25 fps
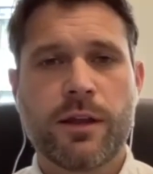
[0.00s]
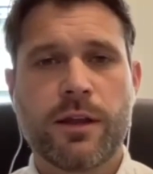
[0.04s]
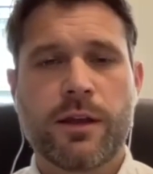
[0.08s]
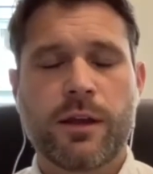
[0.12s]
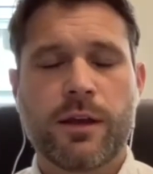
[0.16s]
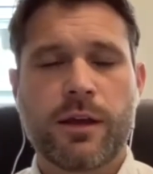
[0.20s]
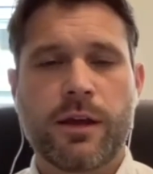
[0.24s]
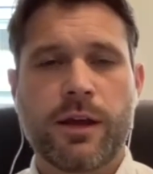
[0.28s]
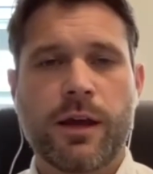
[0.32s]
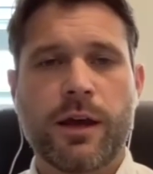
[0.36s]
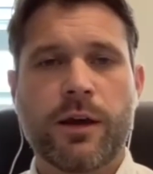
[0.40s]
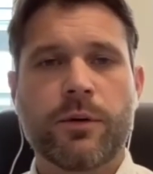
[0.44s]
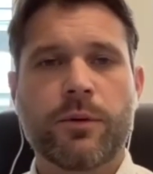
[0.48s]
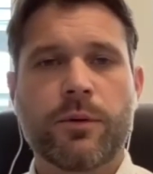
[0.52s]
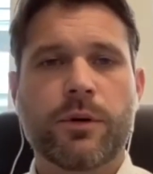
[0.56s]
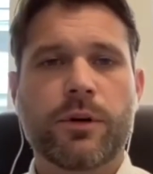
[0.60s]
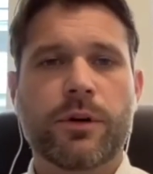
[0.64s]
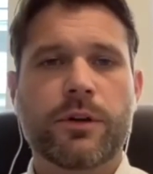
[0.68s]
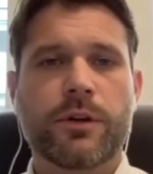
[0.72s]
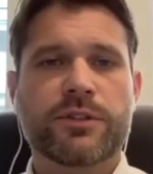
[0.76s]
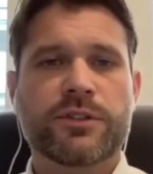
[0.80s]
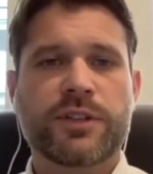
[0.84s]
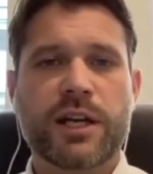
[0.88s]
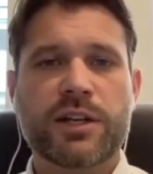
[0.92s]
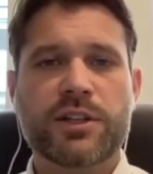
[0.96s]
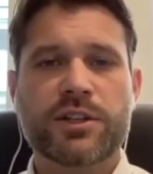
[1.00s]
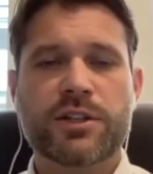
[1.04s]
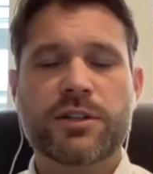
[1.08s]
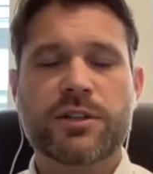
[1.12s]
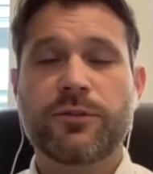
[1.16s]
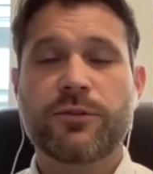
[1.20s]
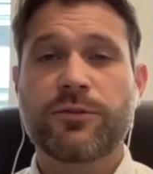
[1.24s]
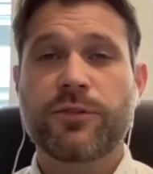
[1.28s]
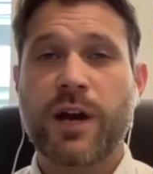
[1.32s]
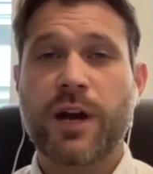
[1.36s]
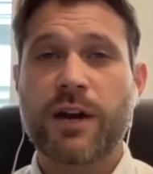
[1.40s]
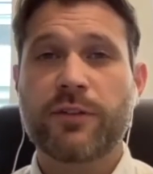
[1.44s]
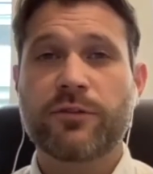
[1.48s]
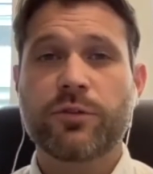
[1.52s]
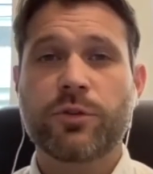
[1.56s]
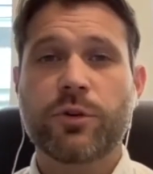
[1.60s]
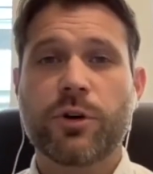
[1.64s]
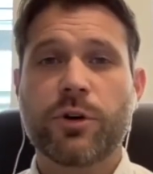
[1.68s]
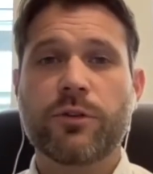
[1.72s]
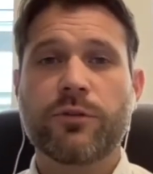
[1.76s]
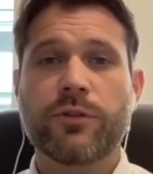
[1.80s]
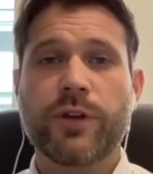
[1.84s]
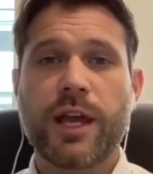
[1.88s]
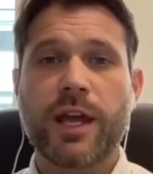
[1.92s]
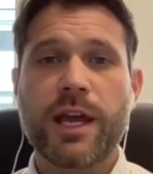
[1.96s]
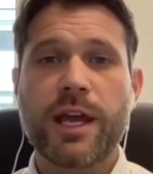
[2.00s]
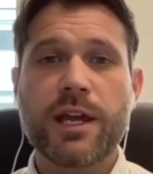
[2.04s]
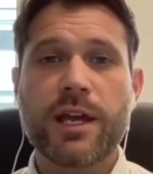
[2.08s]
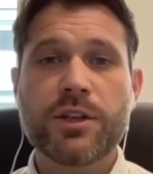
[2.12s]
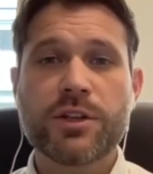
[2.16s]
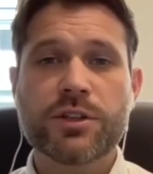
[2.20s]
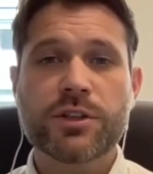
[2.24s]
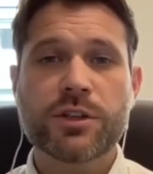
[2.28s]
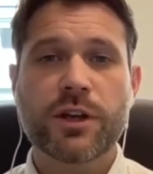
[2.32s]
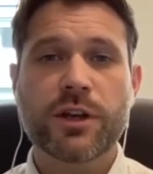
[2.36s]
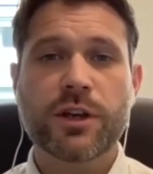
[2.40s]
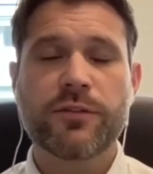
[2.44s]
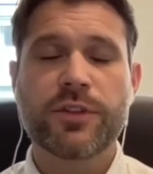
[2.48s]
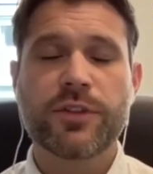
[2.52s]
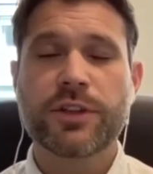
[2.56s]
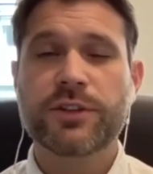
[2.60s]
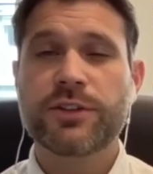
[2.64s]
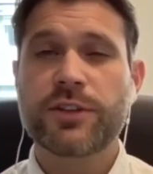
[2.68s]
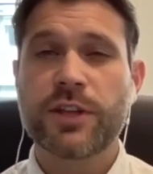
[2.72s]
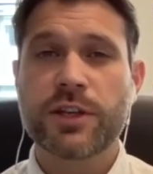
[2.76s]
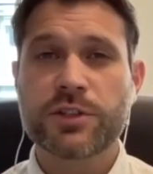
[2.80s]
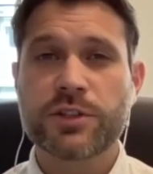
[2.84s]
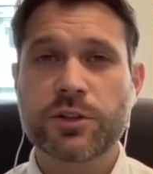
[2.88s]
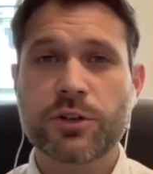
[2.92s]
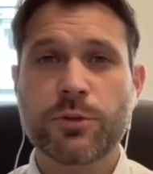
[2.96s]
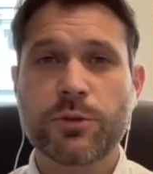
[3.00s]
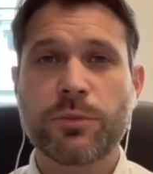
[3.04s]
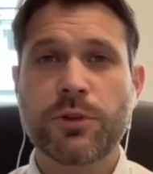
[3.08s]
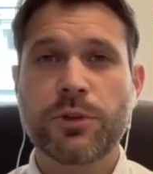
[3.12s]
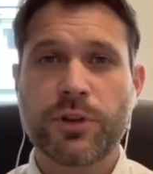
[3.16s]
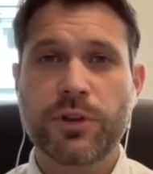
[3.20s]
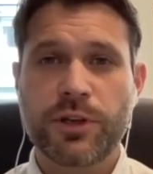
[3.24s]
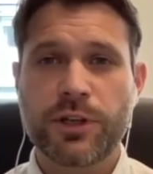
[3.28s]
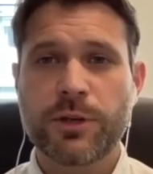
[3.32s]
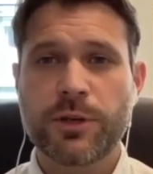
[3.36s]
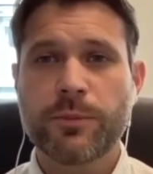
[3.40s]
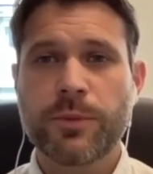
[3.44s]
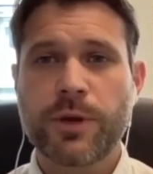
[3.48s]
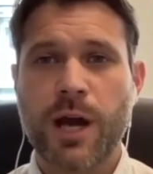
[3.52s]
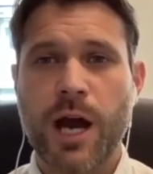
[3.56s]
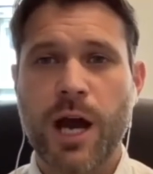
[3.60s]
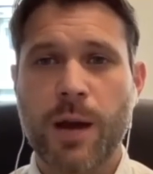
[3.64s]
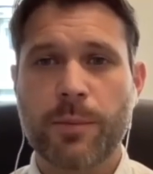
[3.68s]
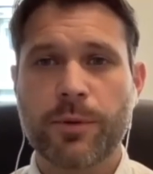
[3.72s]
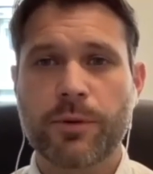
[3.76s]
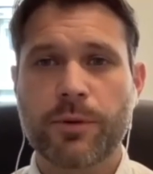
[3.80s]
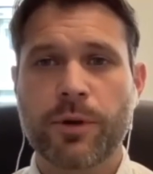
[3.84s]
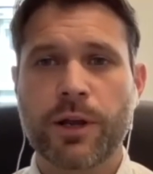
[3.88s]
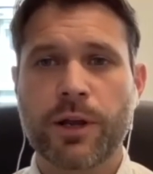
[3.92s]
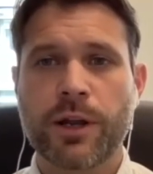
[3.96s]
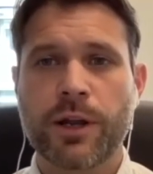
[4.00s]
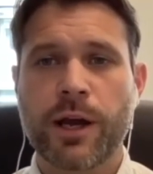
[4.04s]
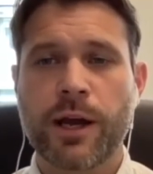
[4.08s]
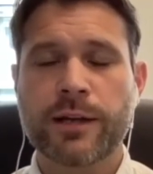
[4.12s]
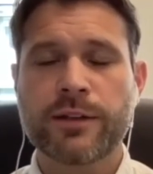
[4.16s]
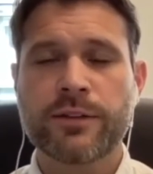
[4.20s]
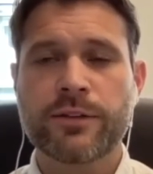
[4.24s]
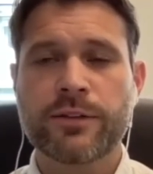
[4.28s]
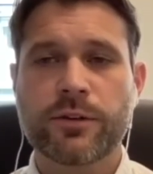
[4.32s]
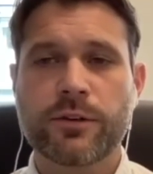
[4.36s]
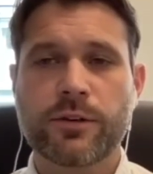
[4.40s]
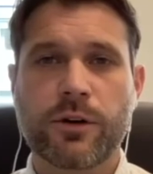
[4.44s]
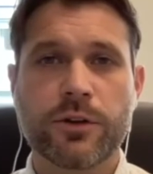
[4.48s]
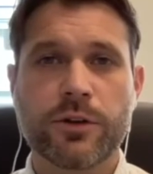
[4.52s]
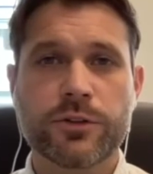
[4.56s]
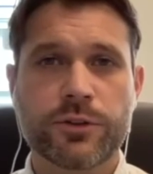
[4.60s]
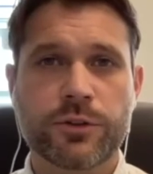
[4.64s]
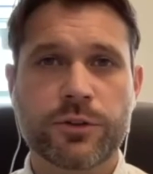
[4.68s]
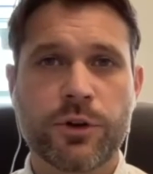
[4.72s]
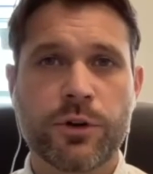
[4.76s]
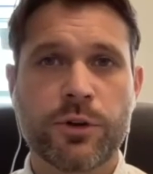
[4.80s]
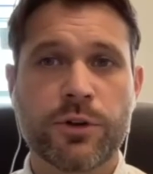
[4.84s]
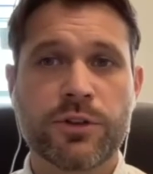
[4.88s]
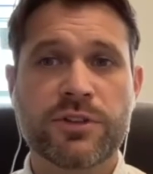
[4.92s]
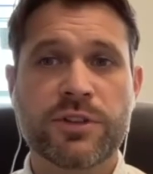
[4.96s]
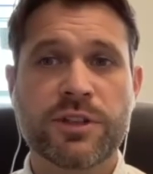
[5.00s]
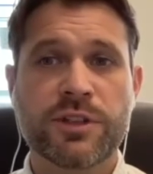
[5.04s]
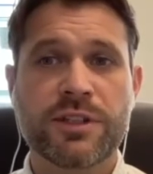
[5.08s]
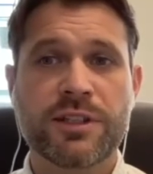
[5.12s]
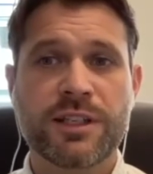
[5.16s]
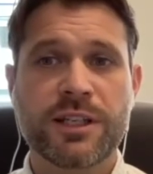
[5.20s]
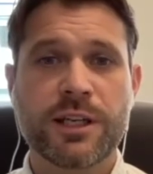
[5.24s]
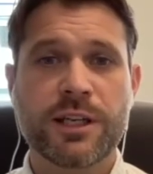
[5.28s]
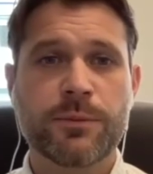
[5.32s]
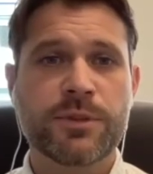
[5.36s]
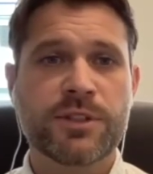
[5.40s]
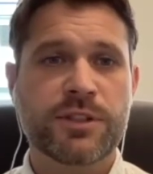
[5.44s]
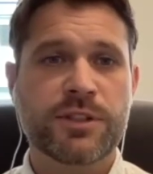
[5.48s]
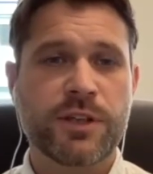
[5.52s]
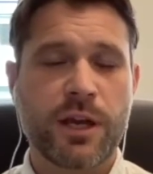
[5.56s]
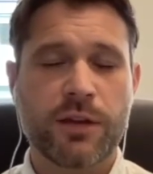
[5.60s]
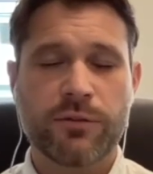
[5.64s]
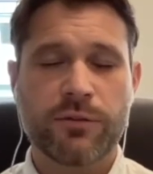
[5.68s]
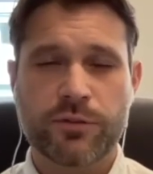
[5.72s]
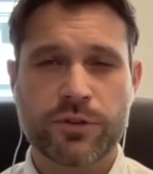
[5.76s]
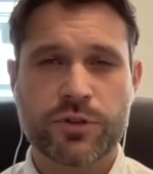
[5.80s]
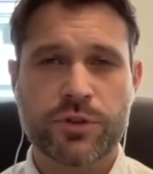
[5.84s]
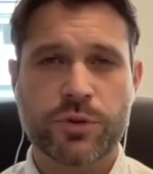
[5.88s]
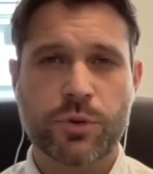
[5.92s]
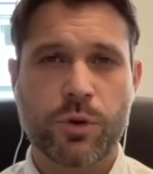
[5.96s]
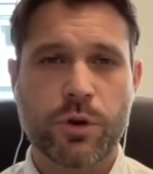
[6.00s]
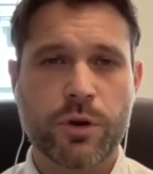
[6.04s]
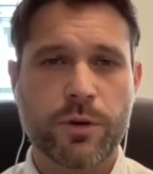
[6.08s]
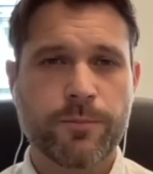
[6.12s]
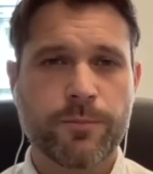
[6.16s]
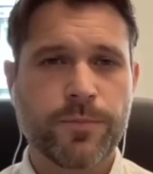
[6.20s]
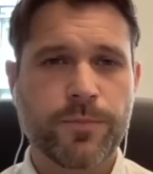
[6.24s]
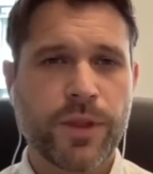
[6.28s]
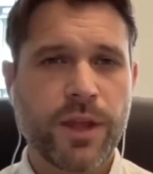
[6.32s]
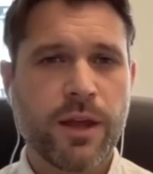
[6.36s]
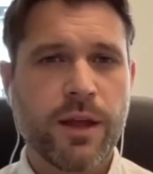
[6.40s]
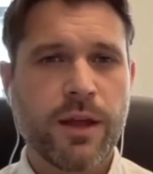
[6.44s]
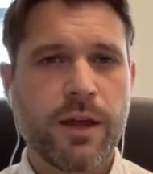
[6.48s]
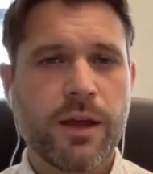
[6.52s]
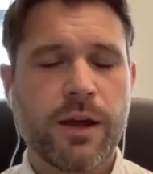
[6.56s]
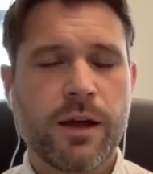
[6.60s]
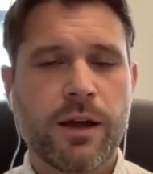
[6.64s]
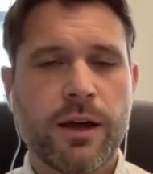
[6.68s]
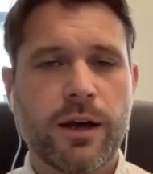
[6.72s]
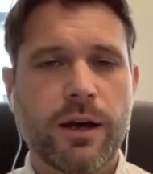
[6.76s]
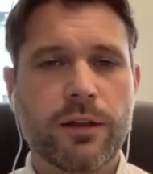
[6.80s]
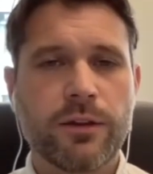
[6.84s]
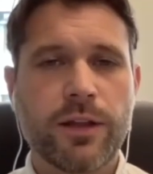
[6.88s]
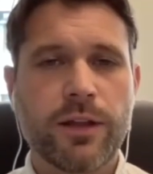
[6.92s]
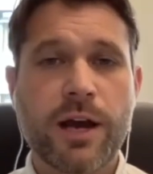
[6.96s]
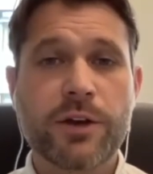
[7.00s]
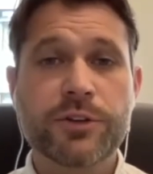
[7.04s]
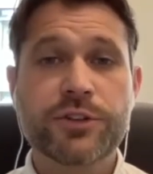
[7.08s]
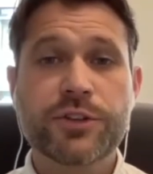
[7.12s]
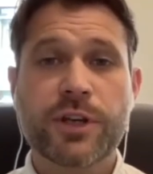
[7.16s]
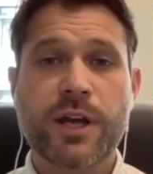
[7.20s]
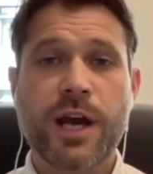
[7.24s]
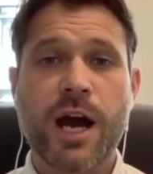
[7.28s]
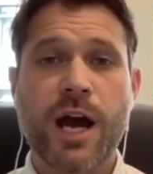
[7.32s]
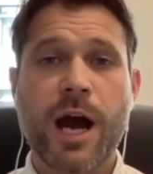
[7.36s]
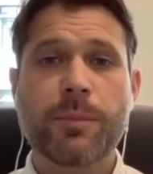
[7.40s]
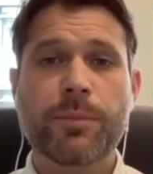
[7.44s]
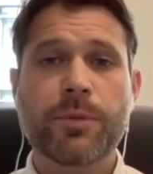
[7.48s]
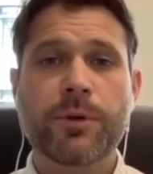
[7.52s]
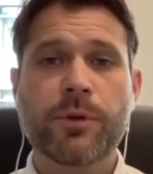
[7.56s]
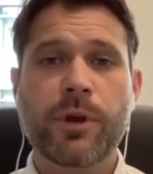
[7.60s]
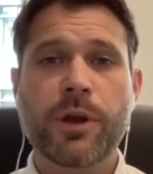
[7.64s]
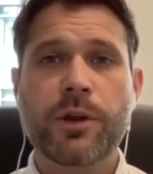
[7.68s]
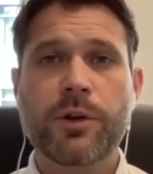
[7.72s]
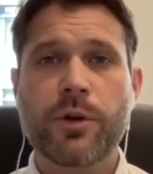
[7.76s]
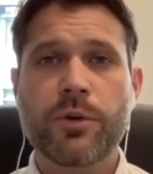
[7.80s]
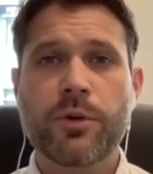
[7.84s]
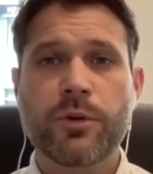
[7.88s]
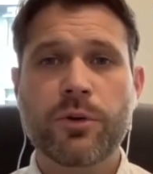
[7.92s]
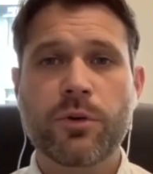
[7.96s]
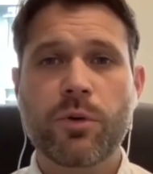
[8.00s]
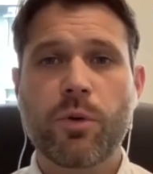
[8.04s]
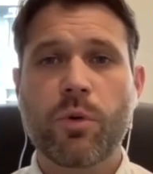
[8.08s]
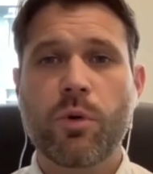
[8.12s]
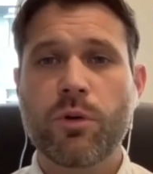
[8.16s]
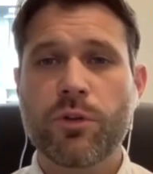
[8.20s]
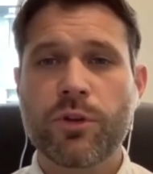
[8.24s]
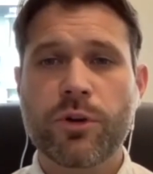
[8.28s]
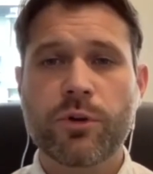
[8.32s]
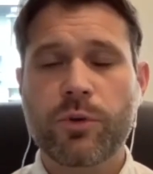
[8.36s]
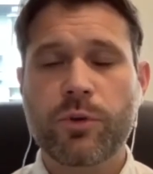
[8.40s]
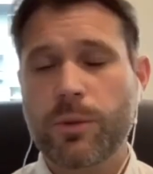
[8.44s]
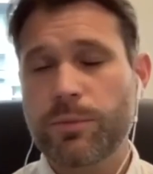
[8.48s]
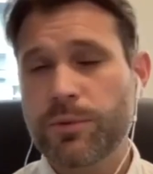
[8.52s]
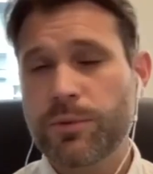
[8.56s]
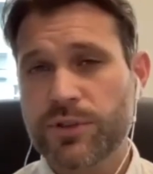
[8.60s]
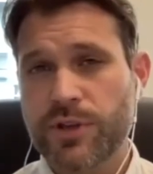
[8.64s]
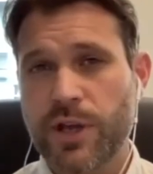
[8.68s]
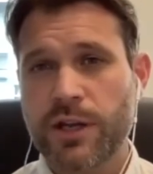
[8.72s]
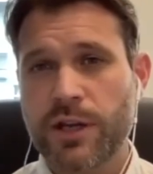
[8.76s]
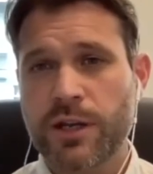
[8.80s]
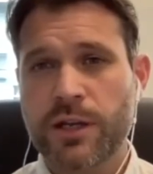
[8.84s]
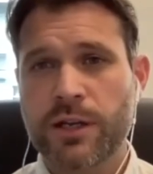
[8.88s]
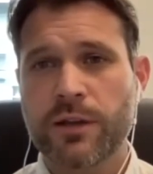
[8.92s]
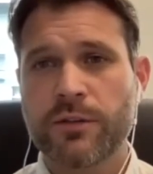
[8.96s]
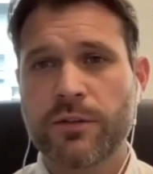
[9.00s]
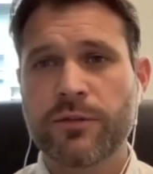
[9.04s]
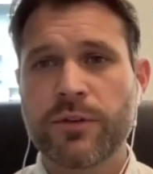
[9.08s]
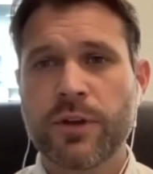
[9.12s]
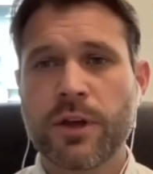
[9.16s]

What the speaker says: Now, Section 512H of the Digital Millennium Copyright Act, also known as the DMCA for short, allows a copyright owner or their representative